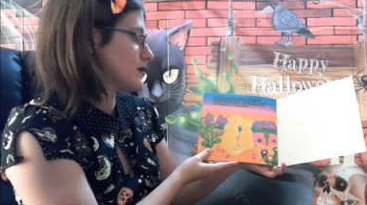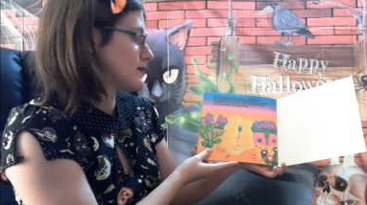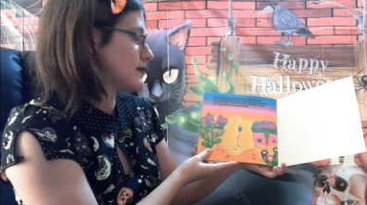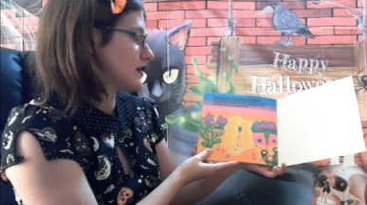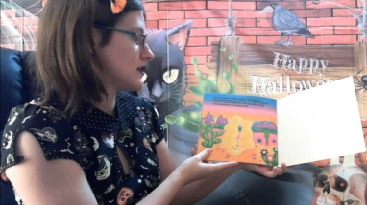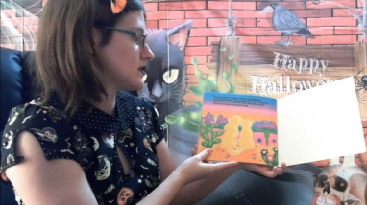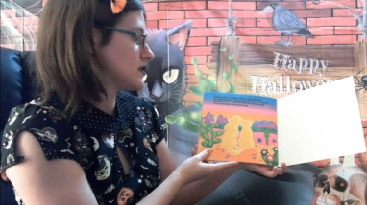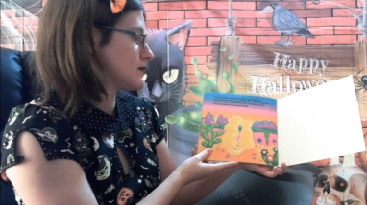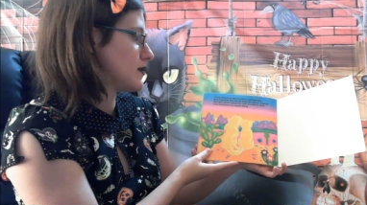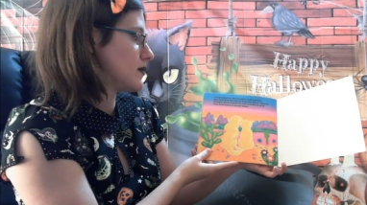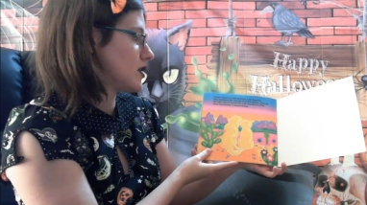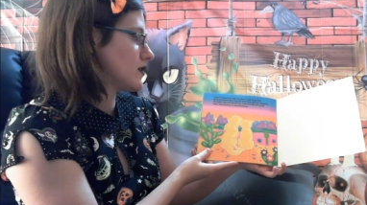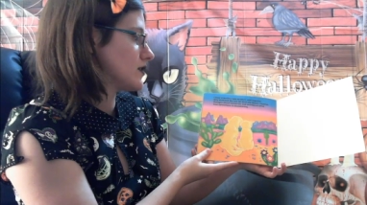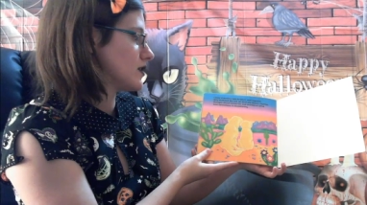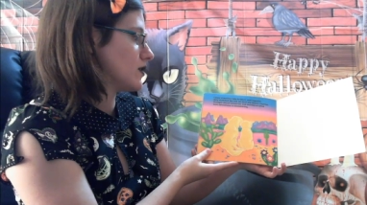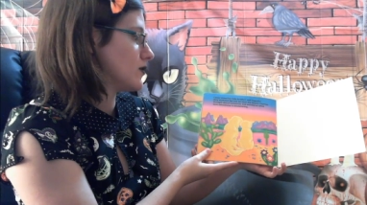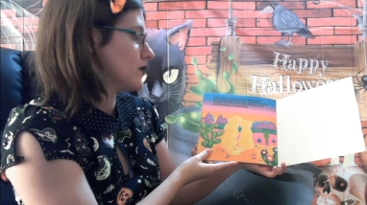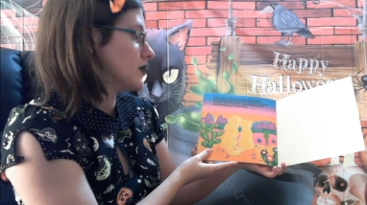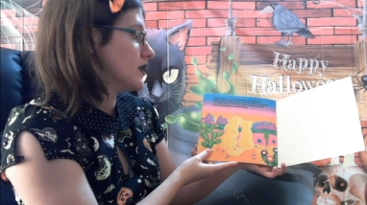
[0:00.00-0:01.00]
about
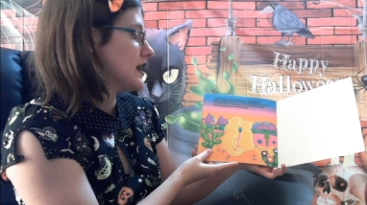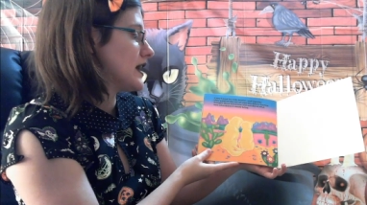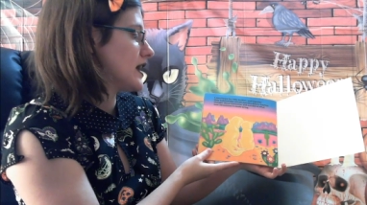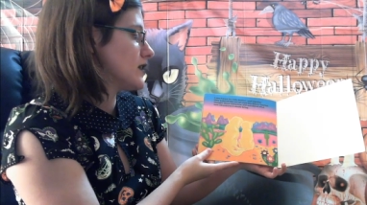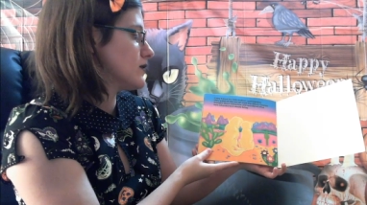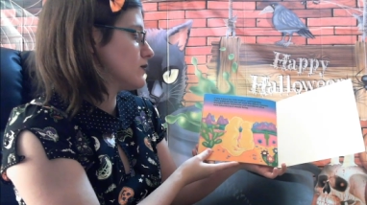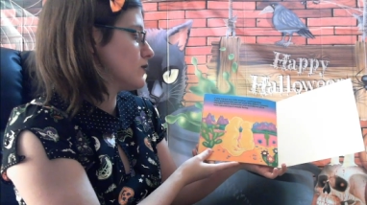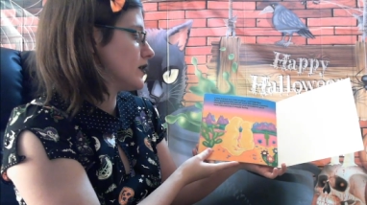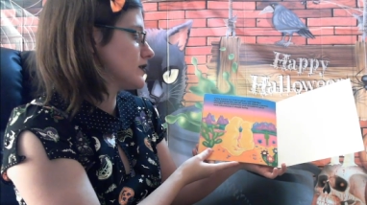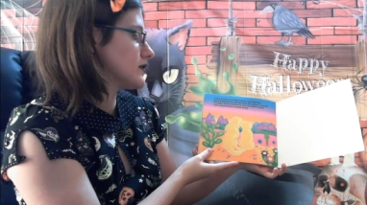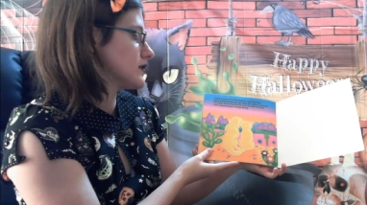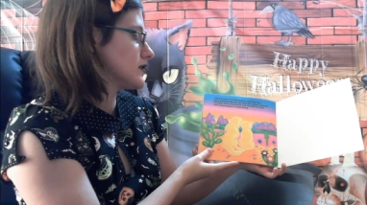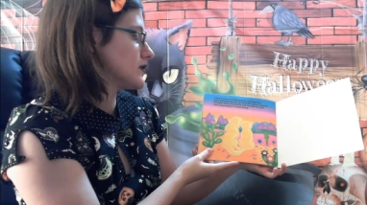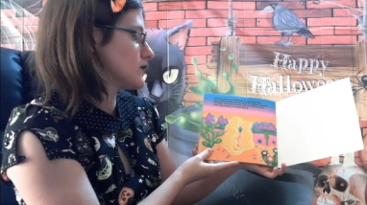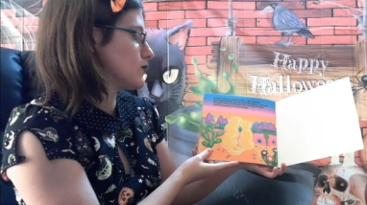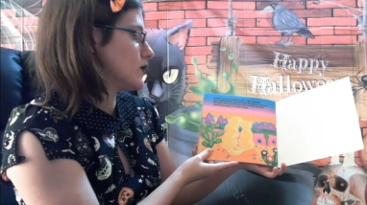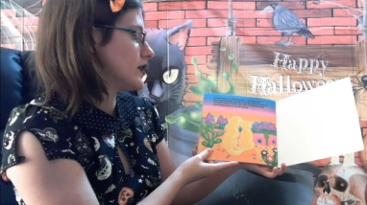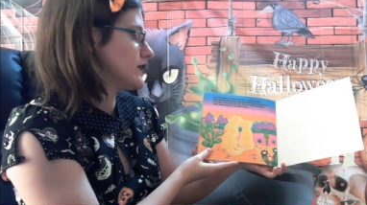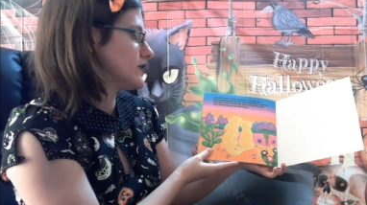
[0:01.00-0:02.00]
tomorrow and wondered
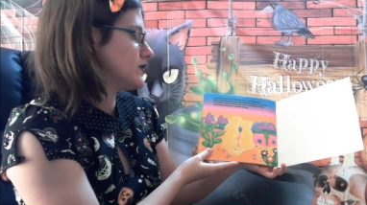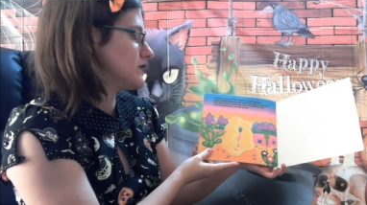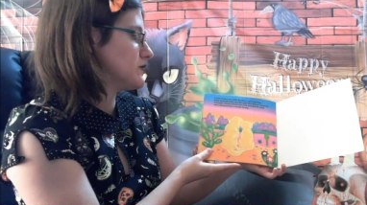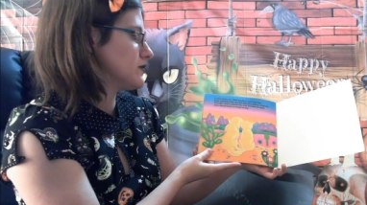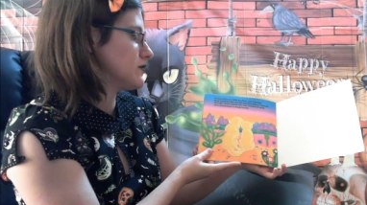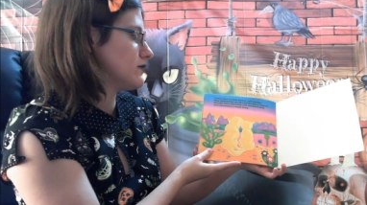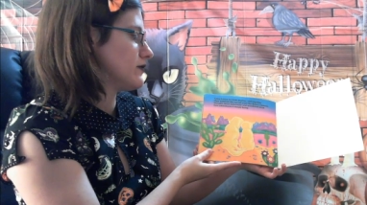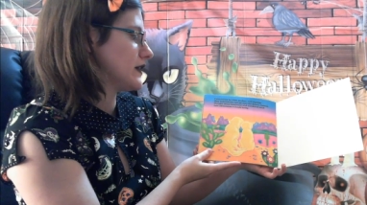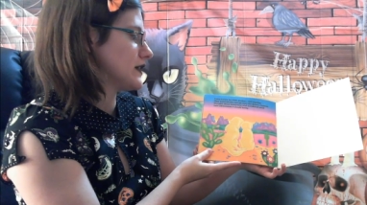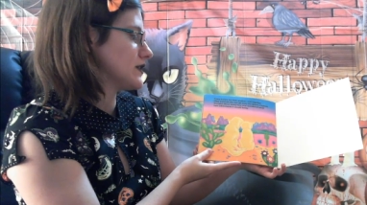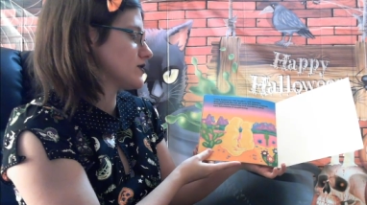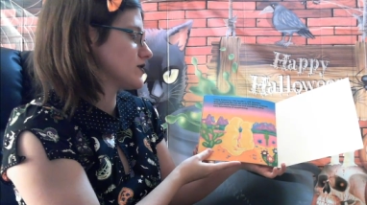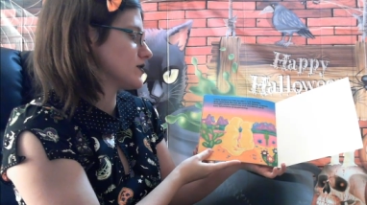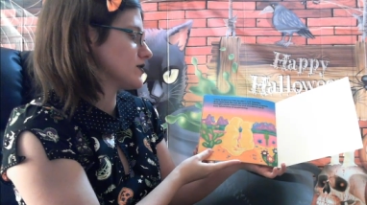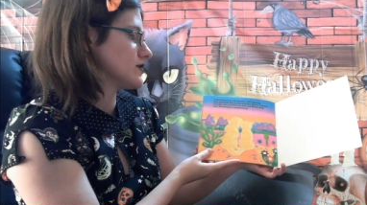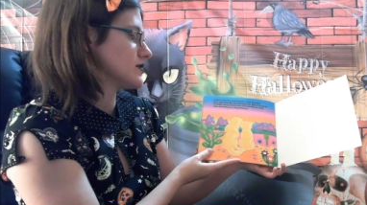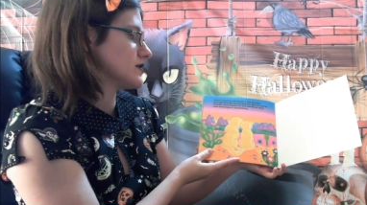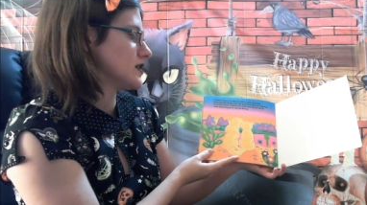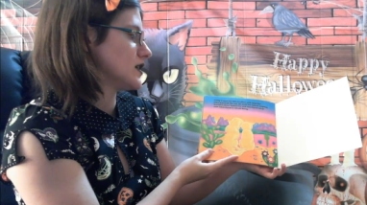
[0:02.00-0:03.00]
what new
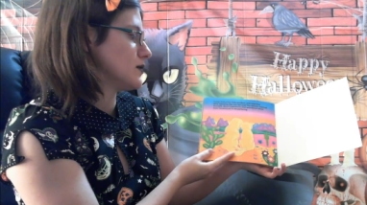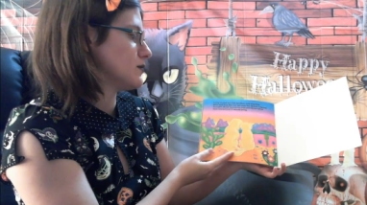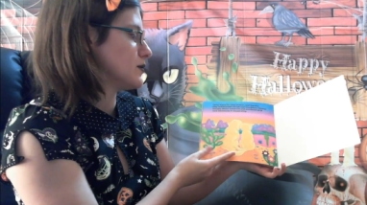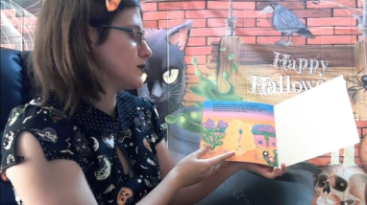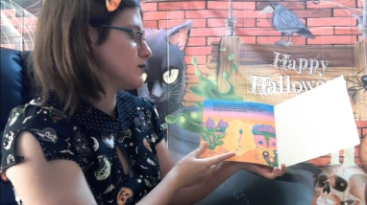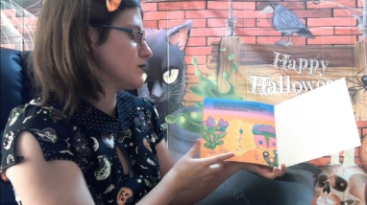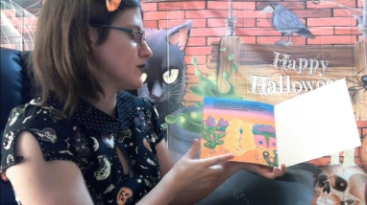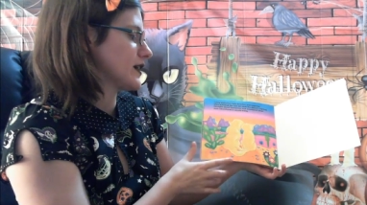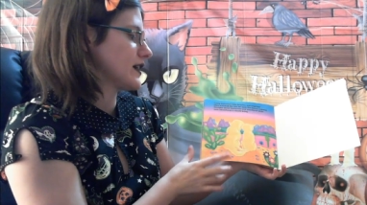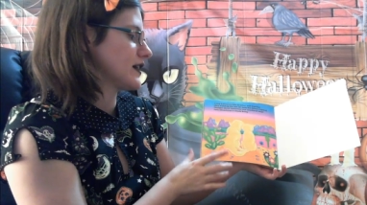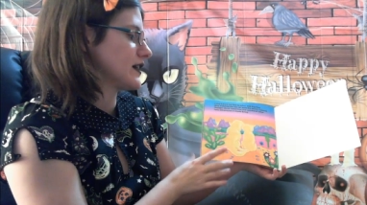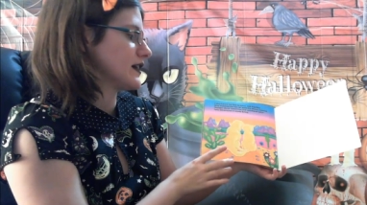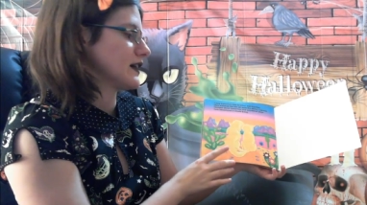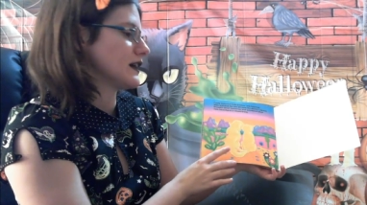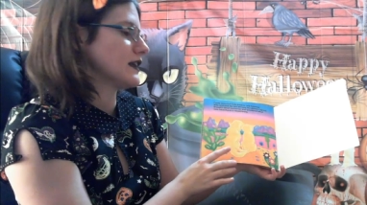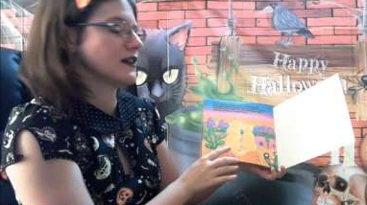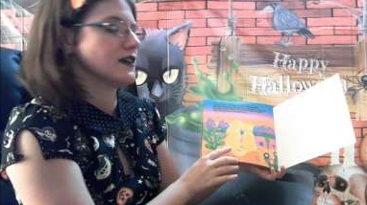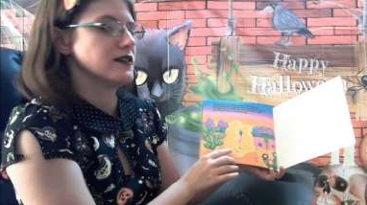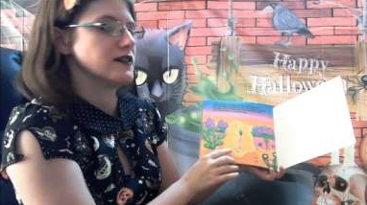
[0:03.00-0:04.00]
adventures it would bring
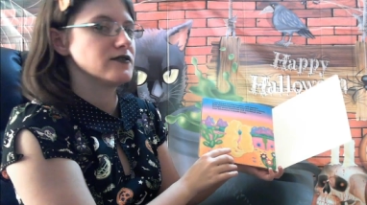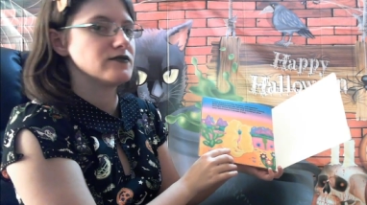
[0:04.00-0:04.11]
in.